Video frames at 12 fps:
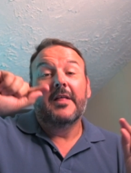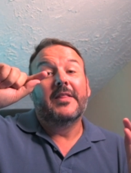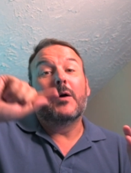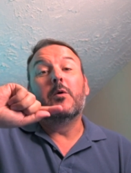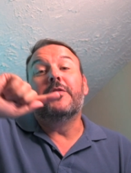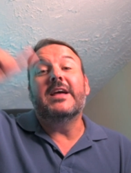They
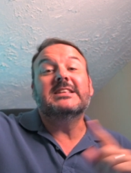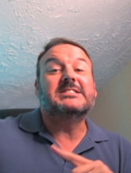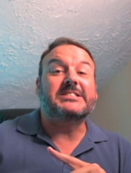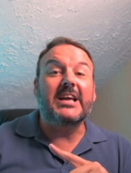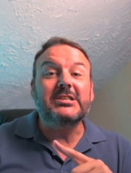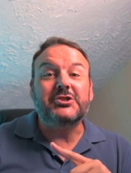will then
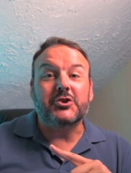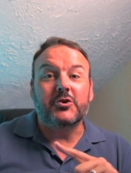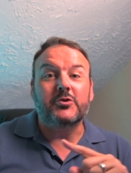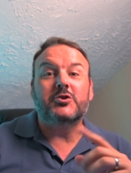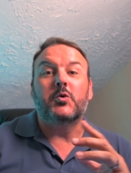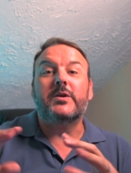send you
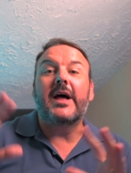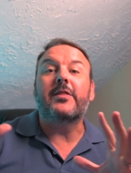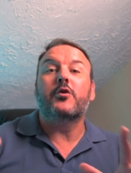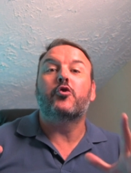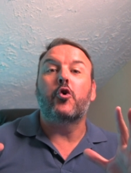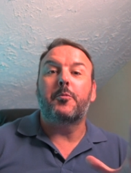to another
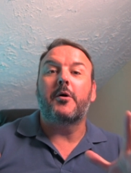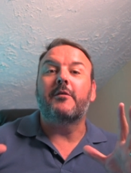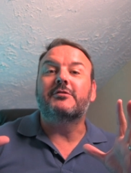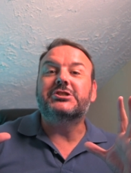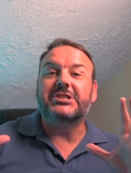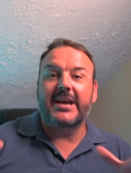group of
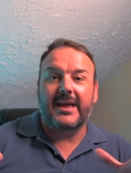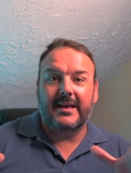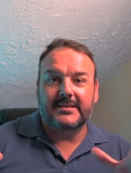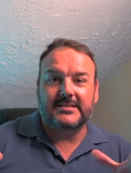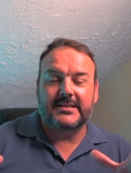chairs